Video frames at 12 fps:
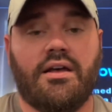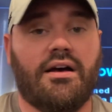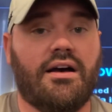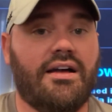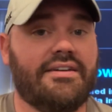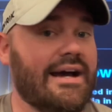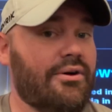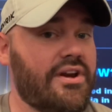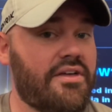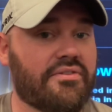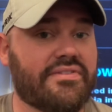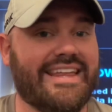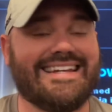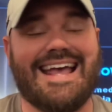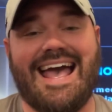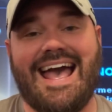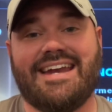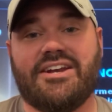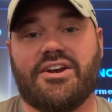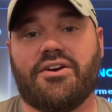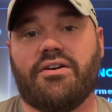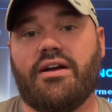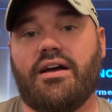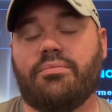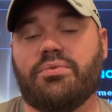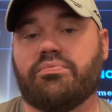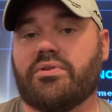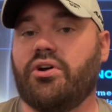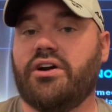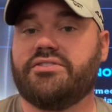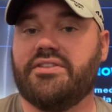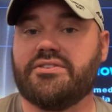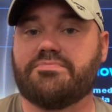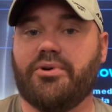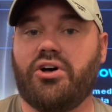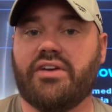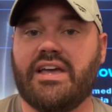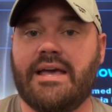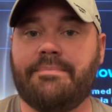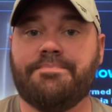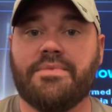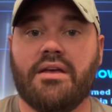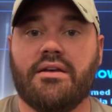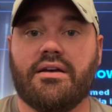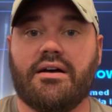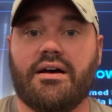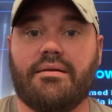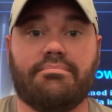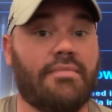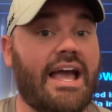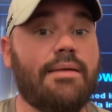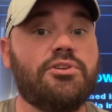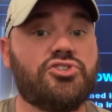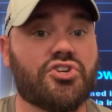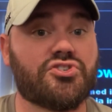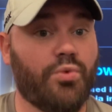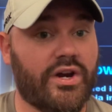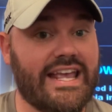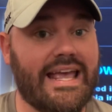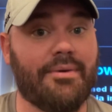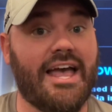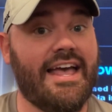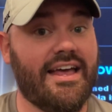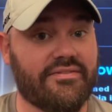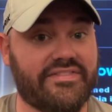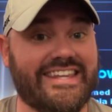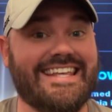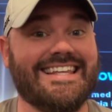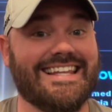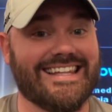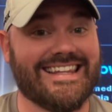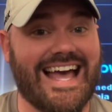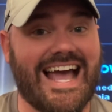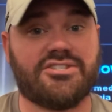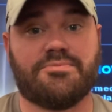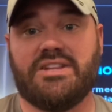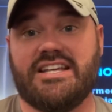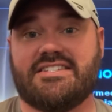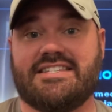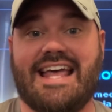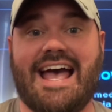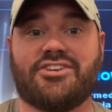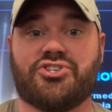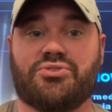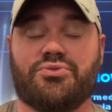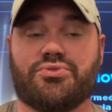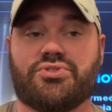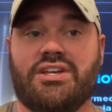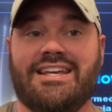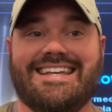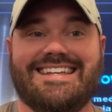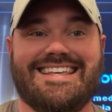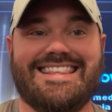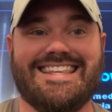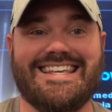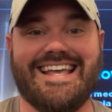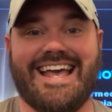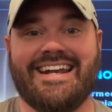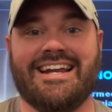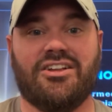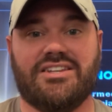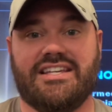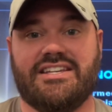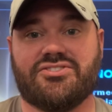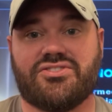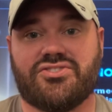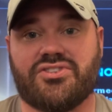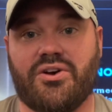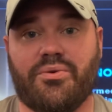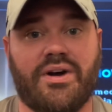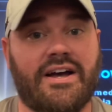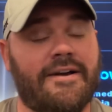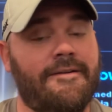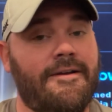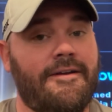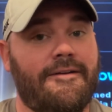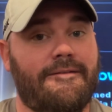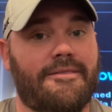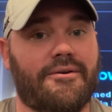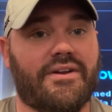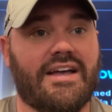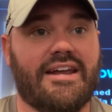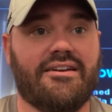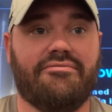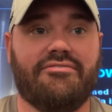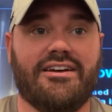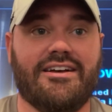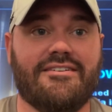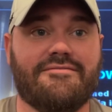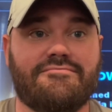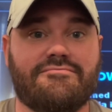Uh, now, another thing to add here uh, with regard to this ball game, uh, Miami's just one game ahead of the last place Nationals in the NL East, so uh, they're kind of uh,